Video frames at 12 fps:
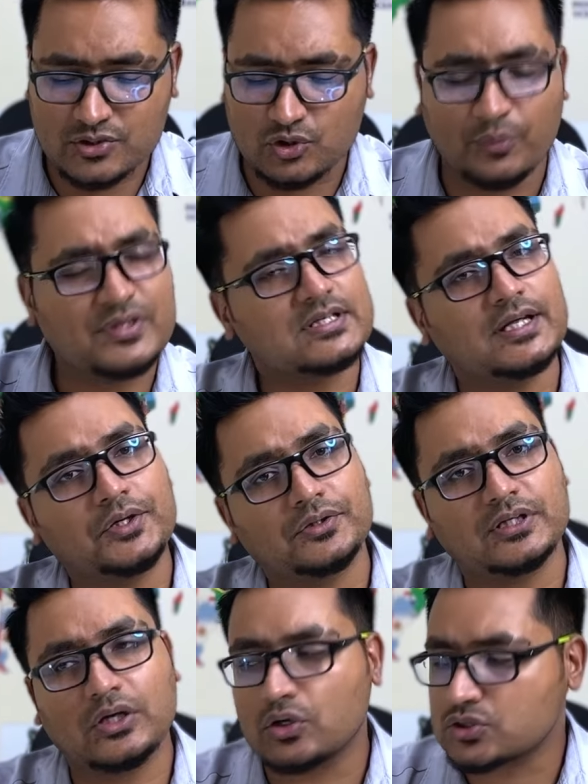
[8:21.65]
So obviously,
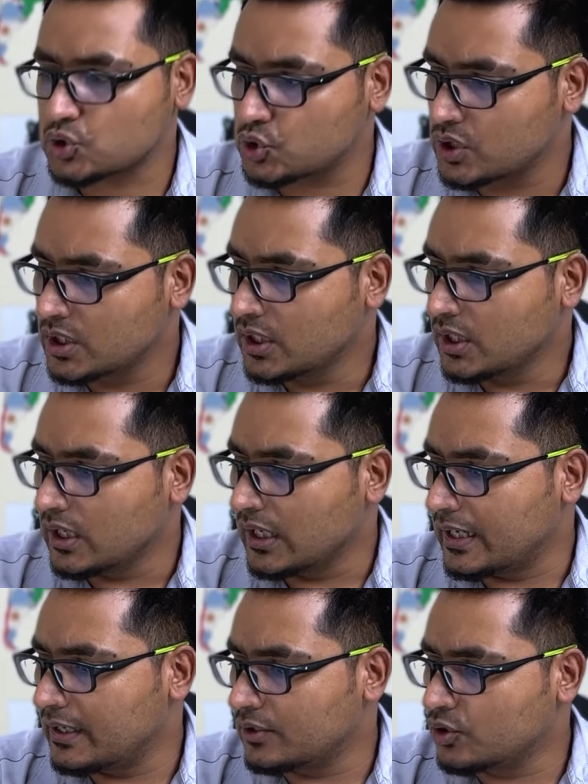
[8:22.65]
they also,
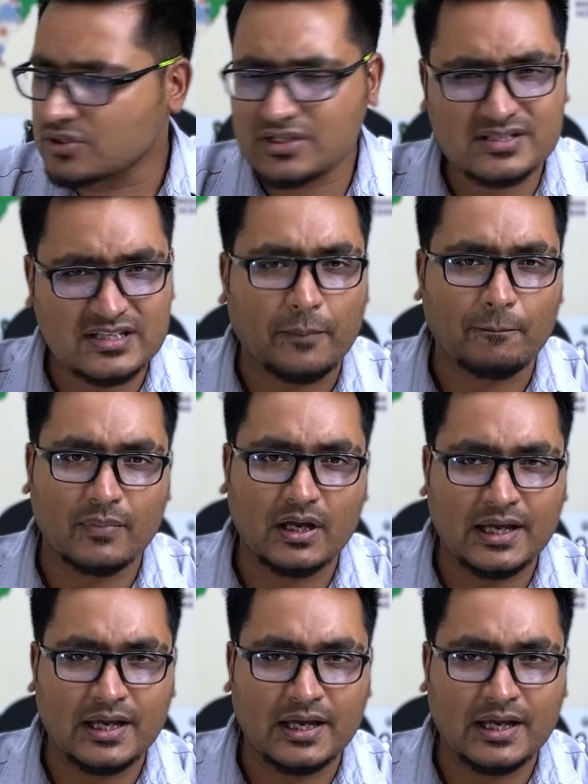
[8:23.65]
and not just them,